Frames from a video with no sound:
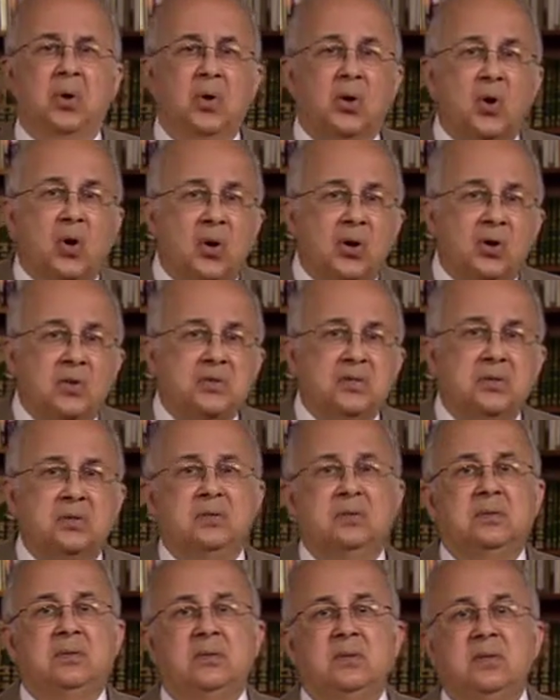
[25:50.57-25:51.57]
rocks,
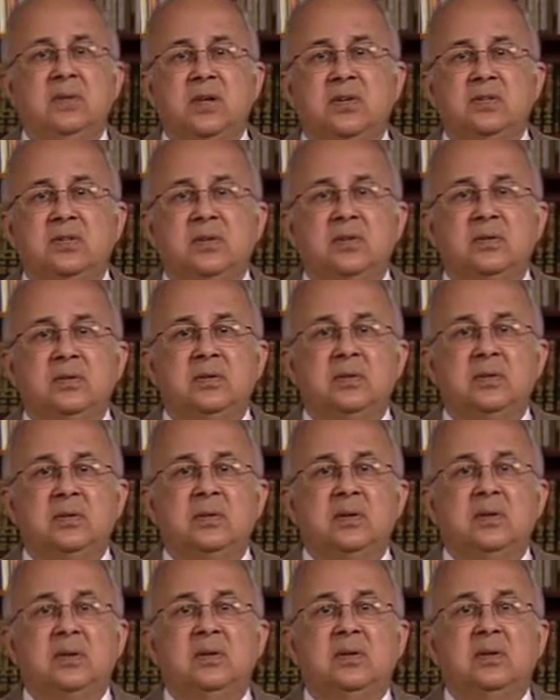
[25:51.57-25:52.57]
desert,
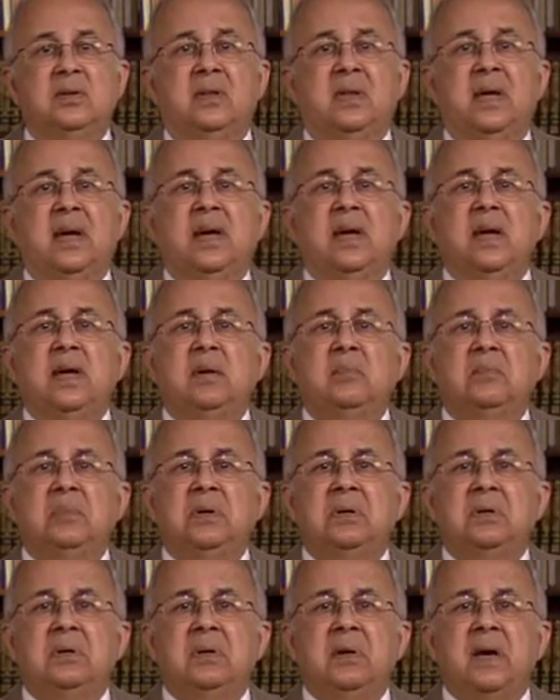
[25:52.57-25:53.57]
the
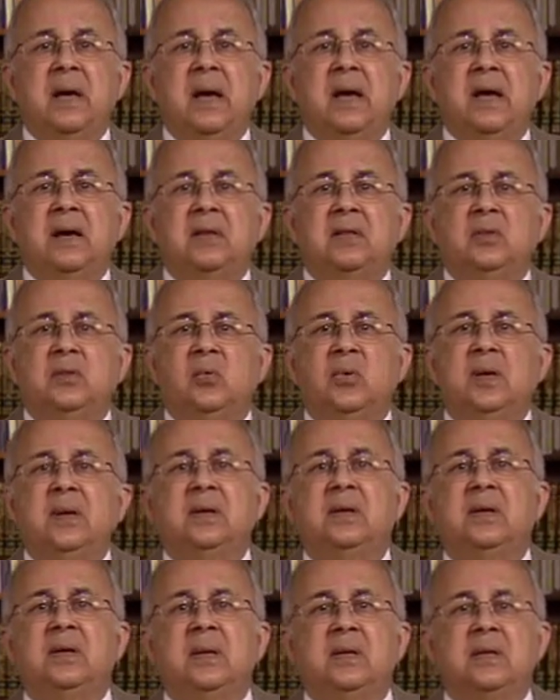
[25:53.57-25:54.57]
Arabian arid
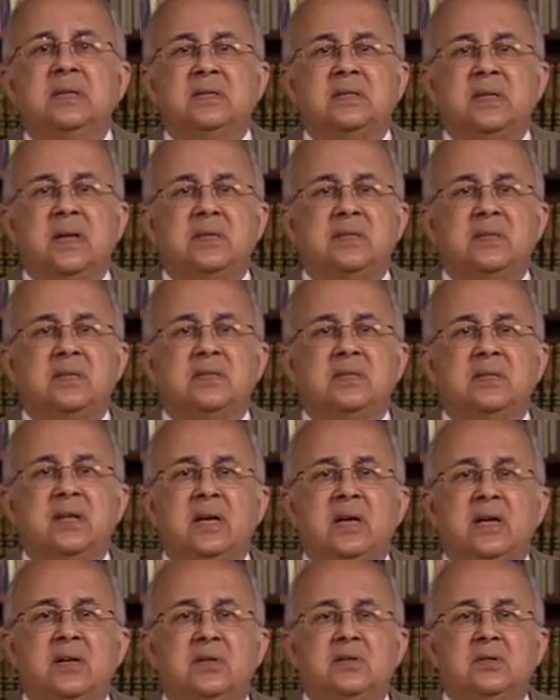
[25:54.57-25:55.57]
wilderness as a
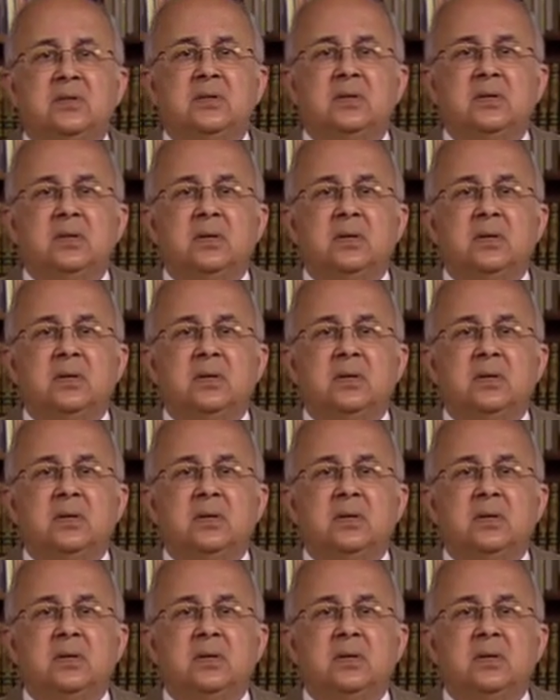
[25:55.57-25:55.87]
stage.